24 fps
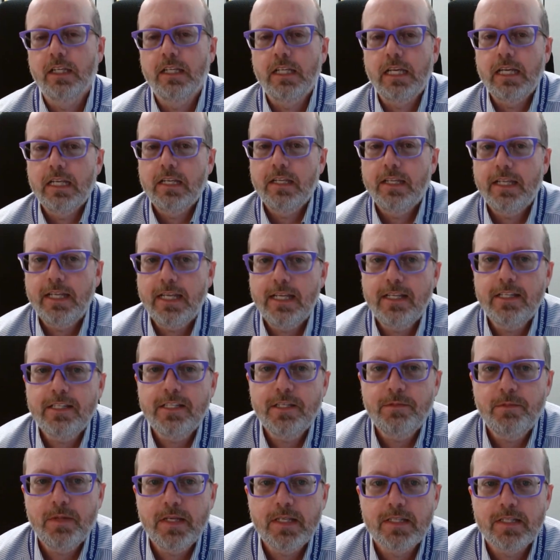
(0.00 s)
It, it needs
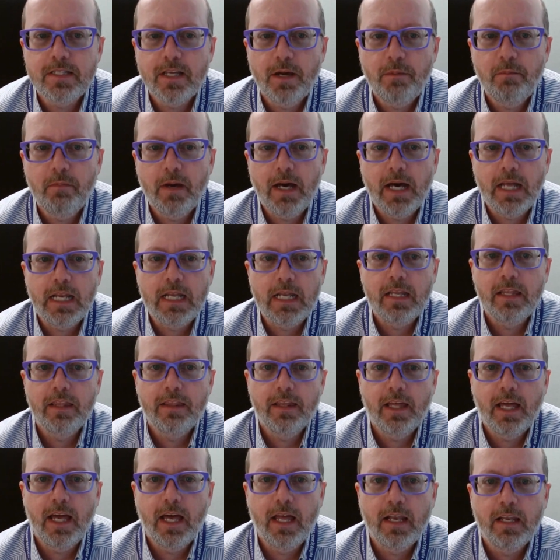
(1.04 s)
to be somebody
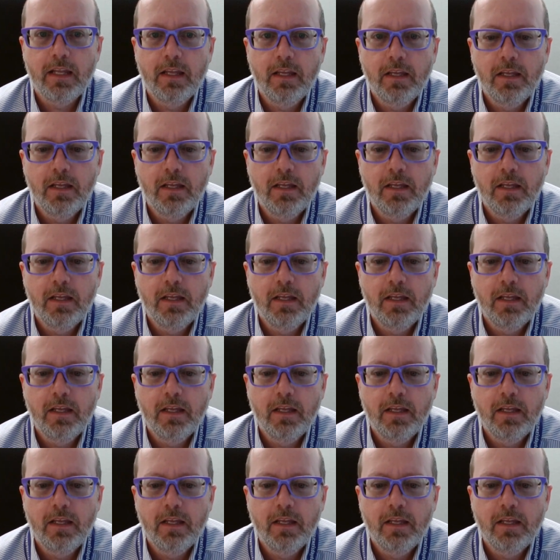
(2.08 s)
that